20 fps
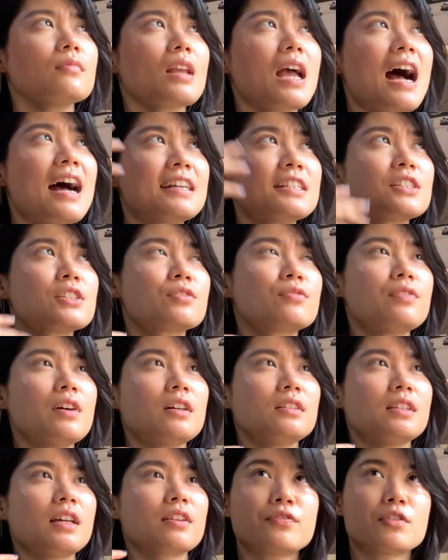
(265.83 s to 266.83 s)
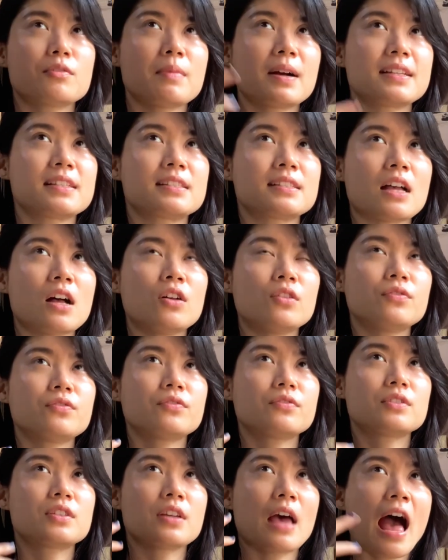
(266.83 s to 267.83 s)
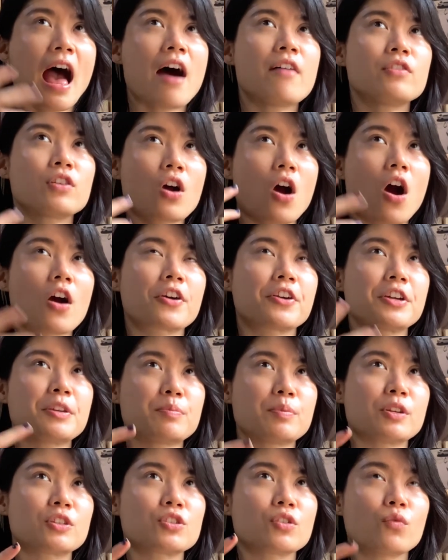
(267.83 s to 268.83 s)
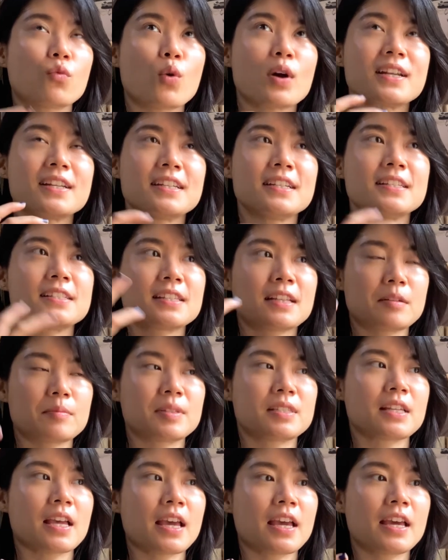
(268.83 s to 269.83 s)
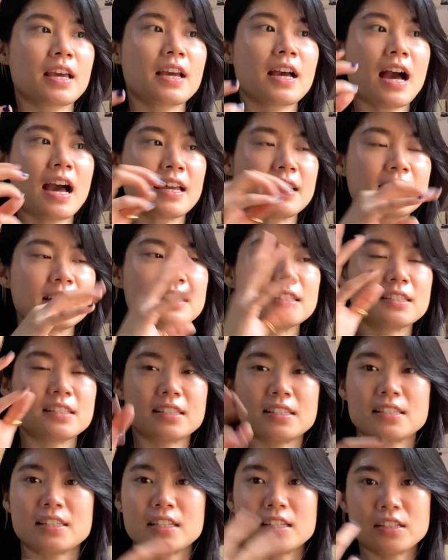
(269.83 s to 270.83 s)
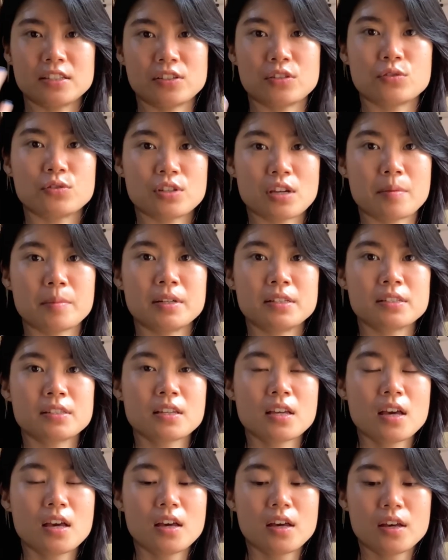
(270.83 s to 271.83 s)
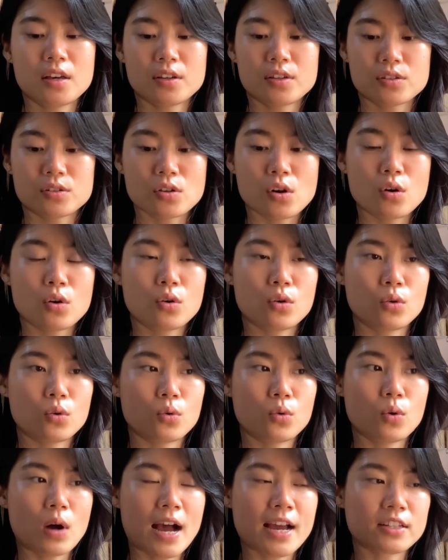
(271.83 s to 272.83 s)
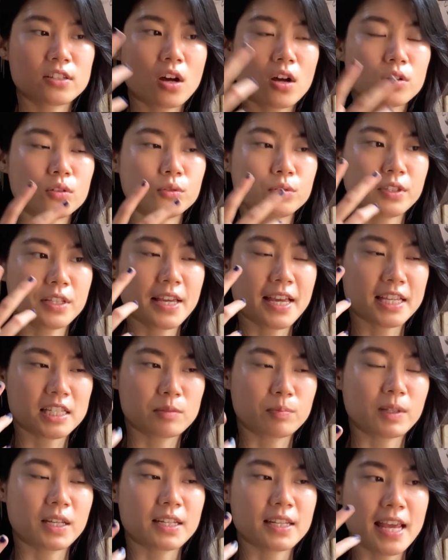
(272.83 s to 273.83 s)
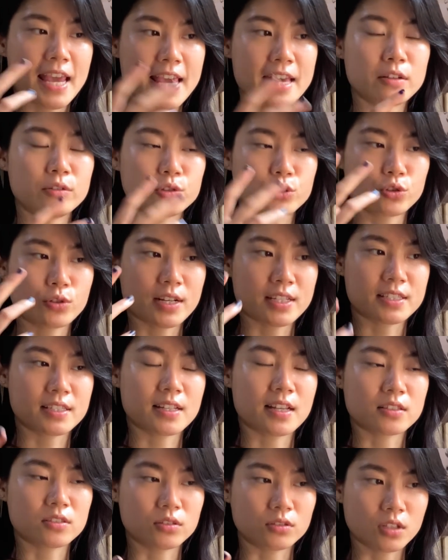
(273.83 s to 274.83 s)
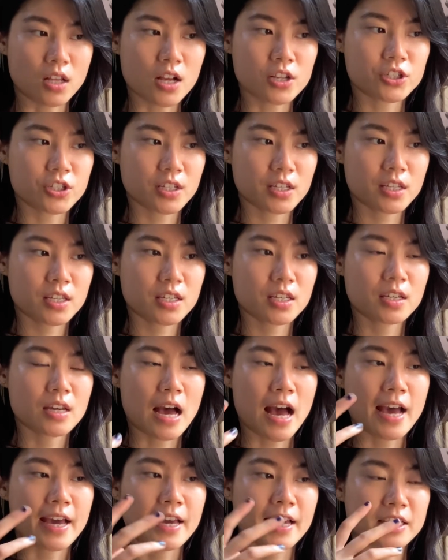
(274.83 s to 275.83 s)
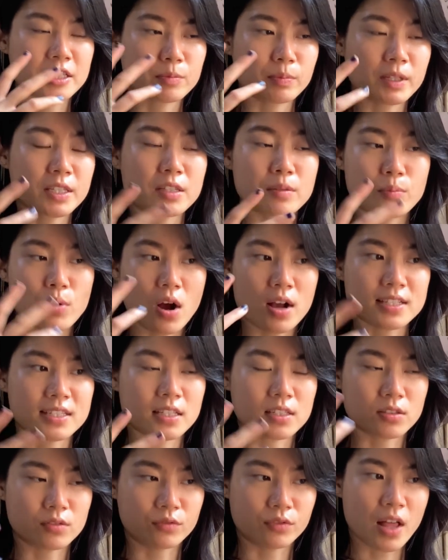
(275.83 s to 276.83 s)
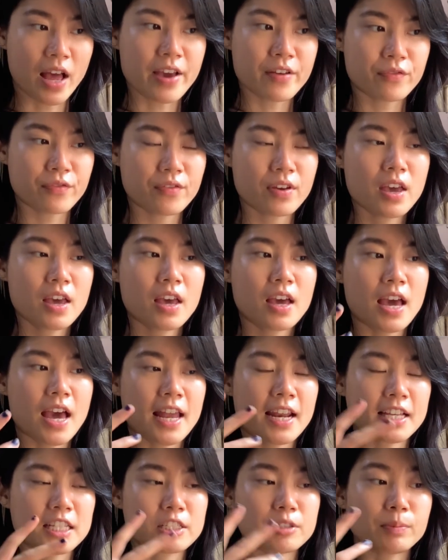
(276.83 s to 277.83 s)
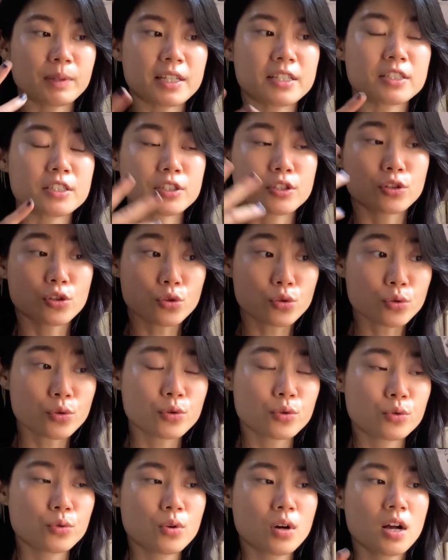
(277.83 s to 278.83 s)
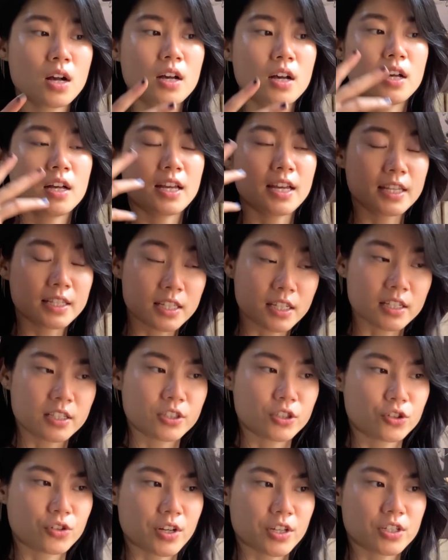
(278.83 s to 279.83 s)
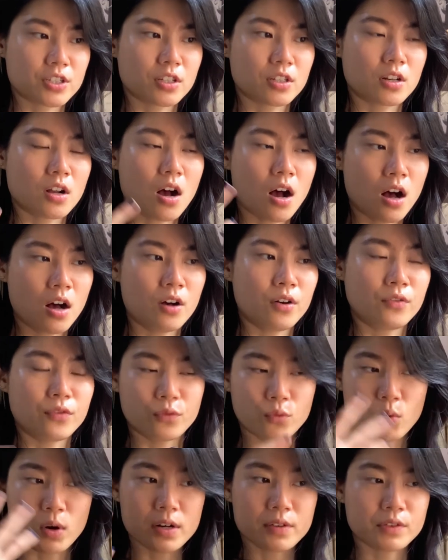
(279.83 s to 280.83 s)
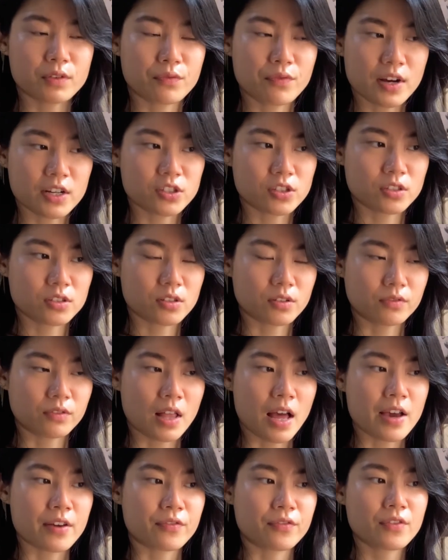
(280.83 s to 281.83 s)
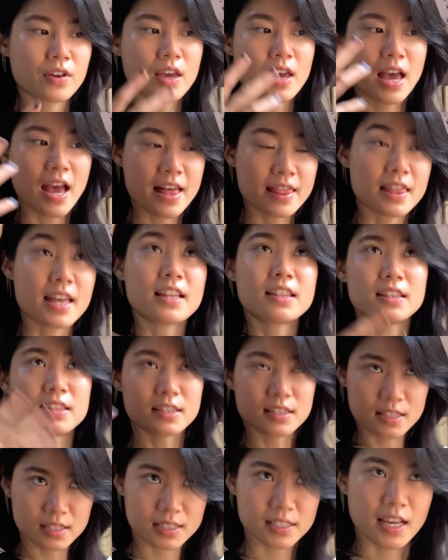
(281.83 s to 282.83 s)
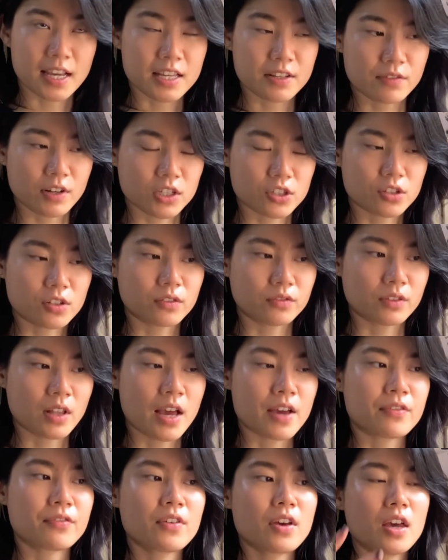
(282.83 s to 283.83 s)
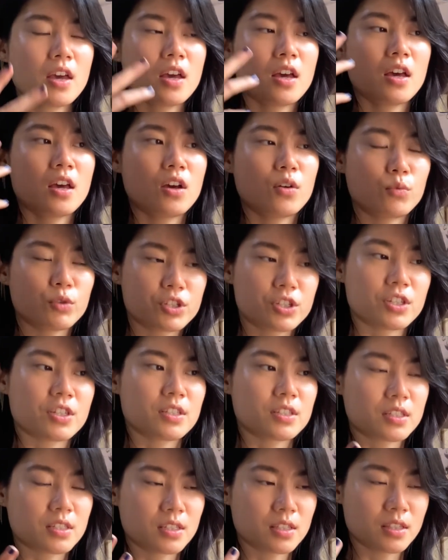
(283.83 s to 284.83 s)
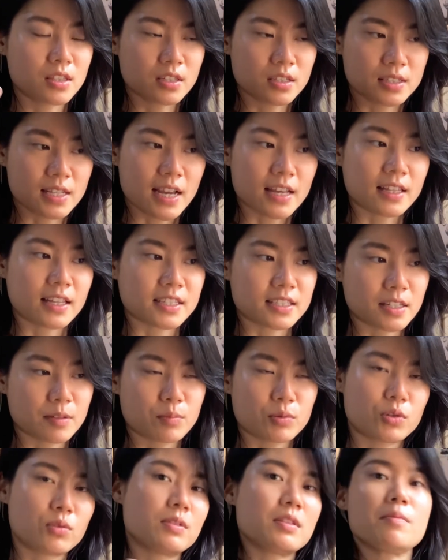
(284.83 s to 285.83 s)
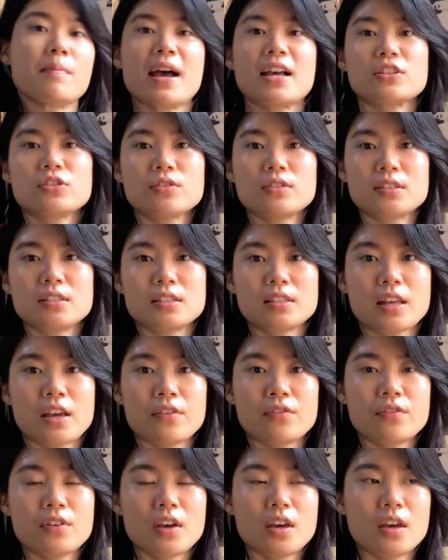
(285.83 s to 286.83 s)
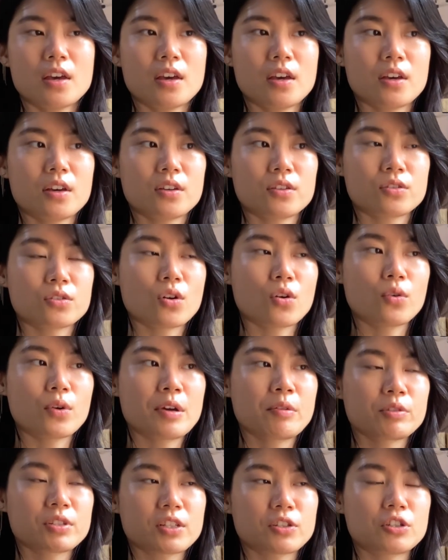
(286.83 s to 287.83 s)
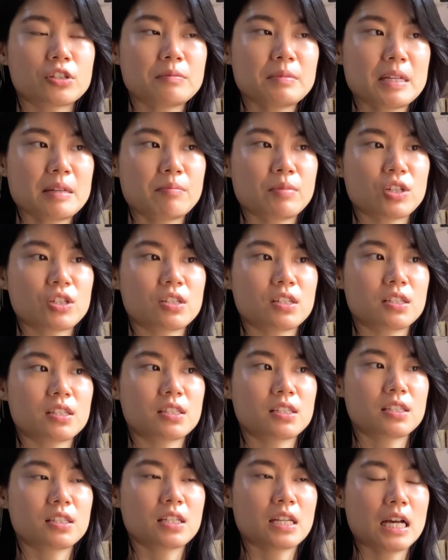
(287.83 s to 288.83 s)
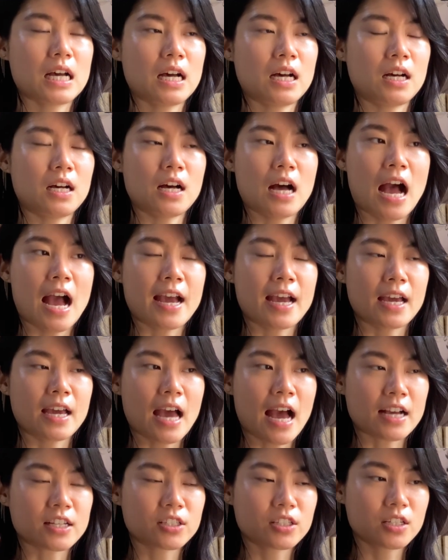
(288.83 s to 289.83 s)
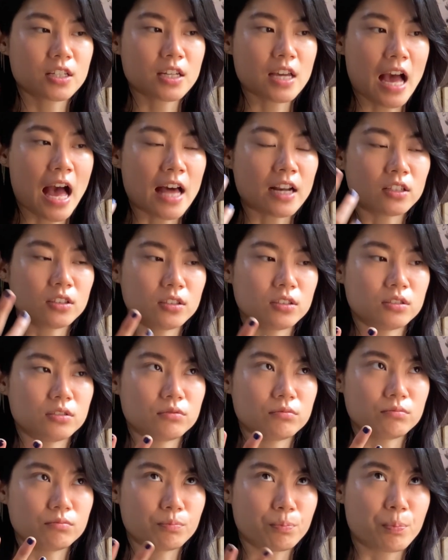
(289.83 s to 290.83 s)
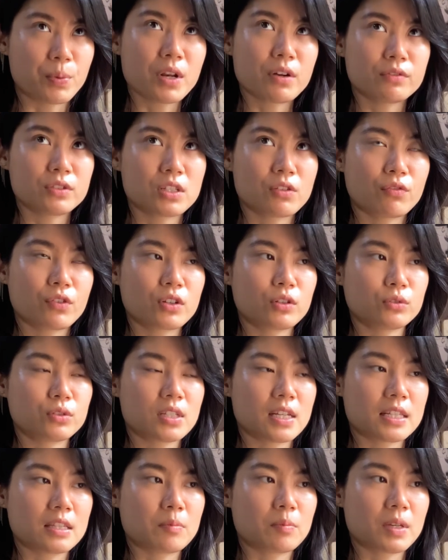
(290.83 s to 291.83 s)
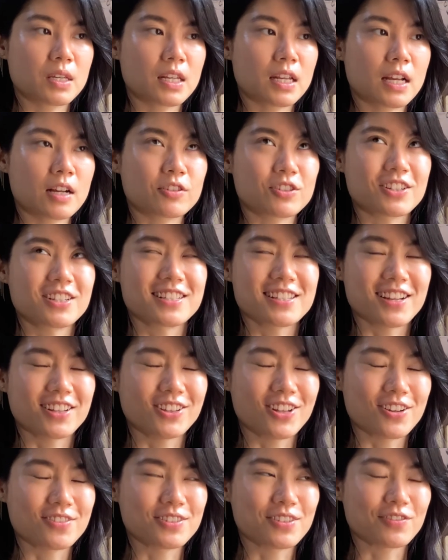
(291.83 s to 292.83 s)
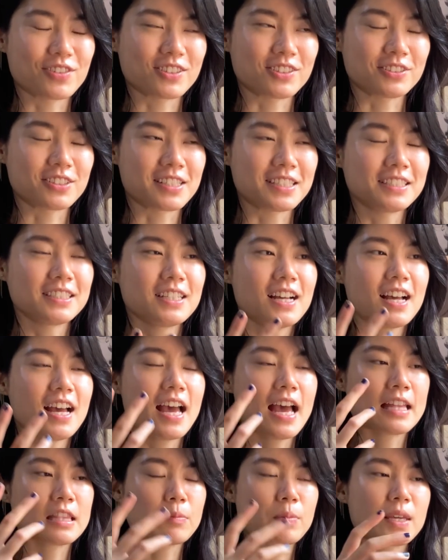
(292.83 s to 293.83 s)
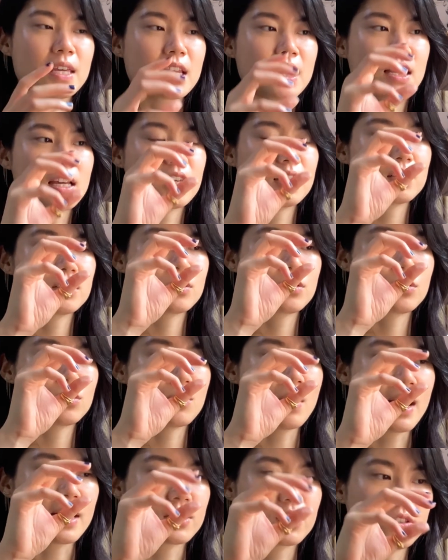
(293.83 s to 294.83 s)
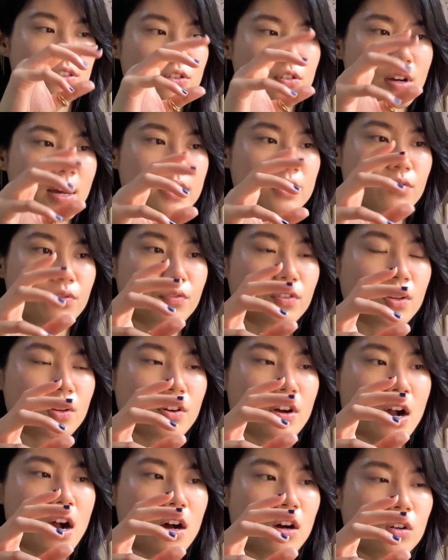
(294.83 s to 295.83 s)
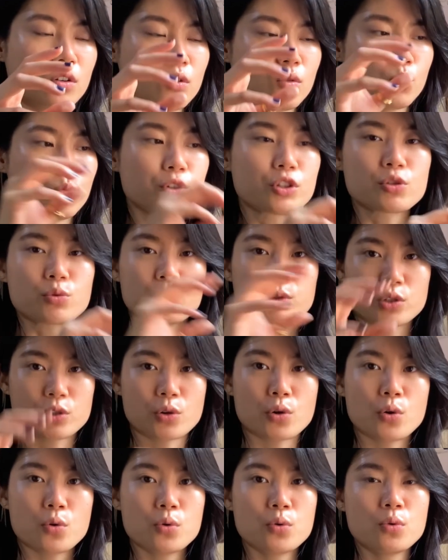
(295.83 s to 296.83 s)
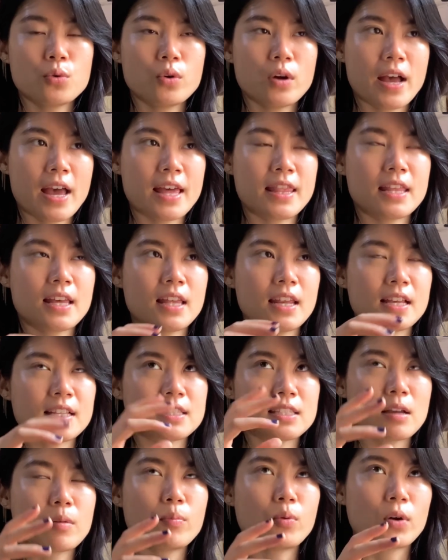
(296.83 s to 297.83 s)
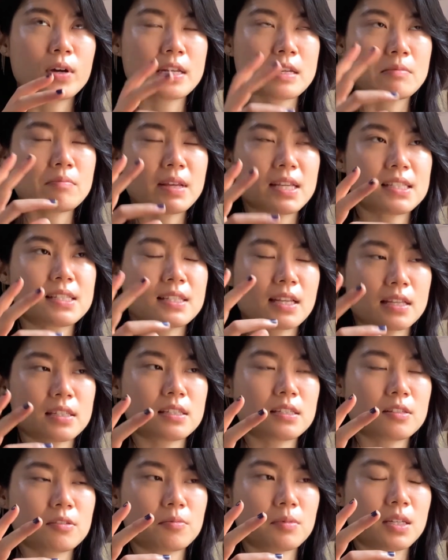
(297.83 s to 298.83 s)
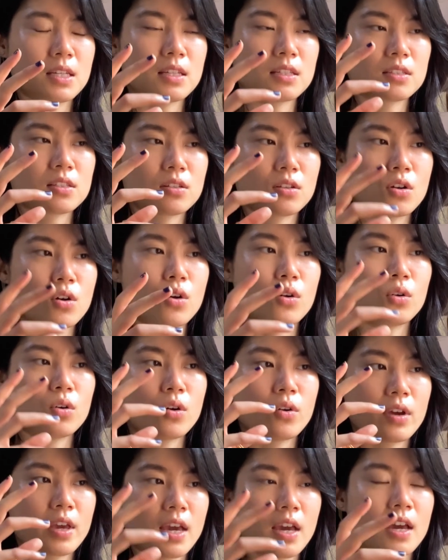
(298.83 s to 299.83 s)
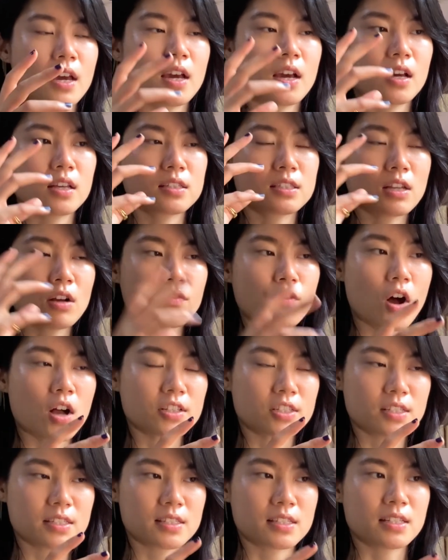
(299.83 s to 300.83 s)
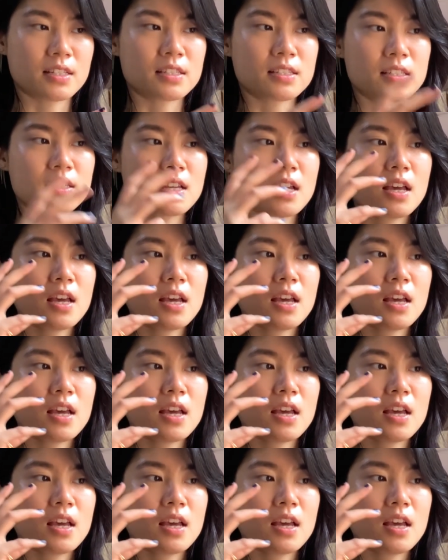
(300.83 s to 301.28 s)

I just felt like for myself to have a concrete picture of what it is that I'm saying, I needed to see it in 2 schemas. So I not only explained Hegel's transcendental logic, I explained the process of life, and I explained it through the illustration of one of the functions of life, and then the second function of life, which is the dialectic between the master and the slave. So it was extremely ambitious. I actually had a bit of a difficulty at the beginning. I was going to say a lot of difficulty at the beginning to actually try to figure out which was who. And then at some point it made sense to me to go, okay, self-consciousness,